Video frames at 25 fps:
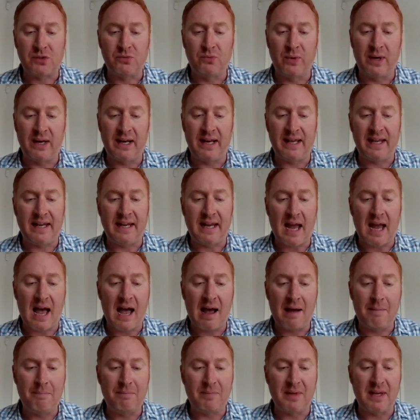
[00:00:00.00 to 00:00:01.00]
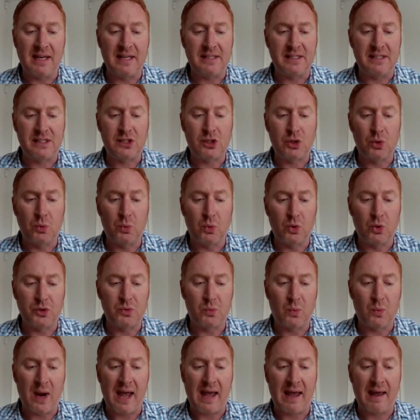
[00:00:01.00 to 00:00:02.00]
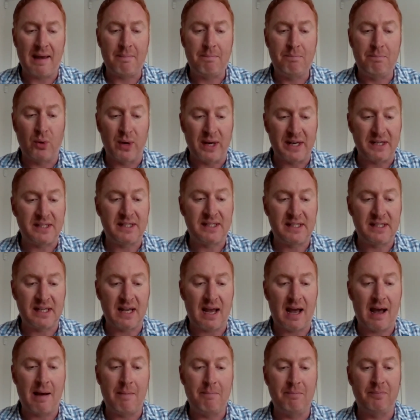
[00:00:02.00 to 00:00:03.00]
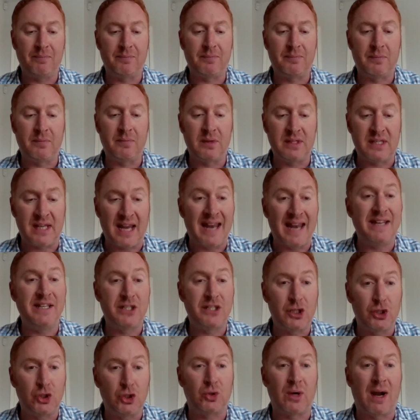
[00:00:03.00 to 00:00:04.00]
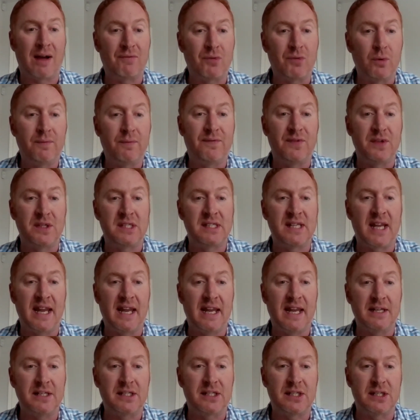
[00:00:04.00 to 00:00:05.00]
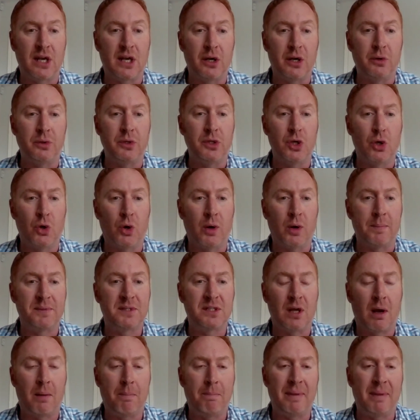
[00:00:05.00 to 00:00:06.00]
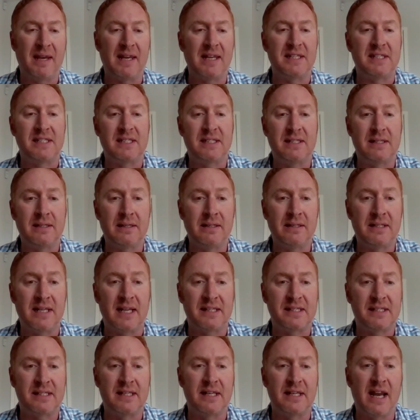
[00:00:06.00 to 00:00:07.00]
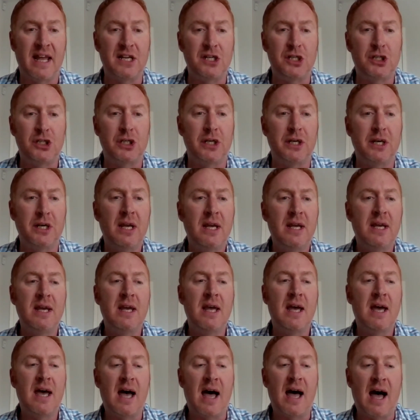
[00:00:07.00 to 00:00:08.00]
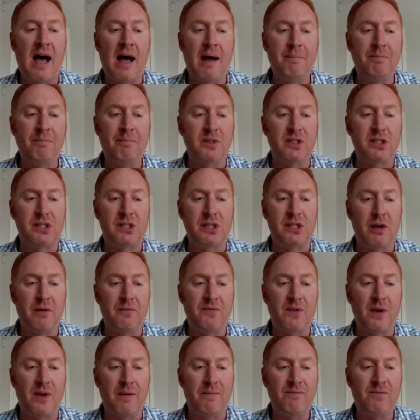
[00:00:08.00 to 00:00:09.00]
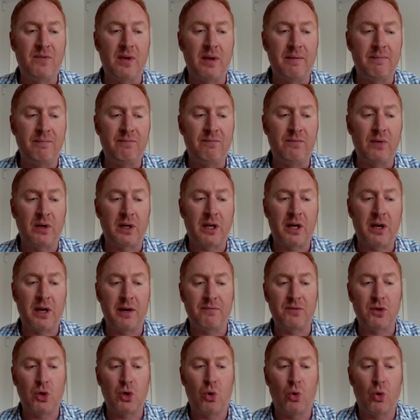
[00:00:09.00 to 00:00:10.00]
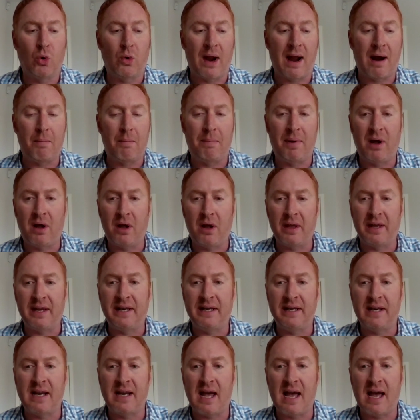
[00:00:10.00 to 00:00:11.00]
really is towards where Brits tend to travel for skiing. So Europe's our biggest destination. So the kind of core alpine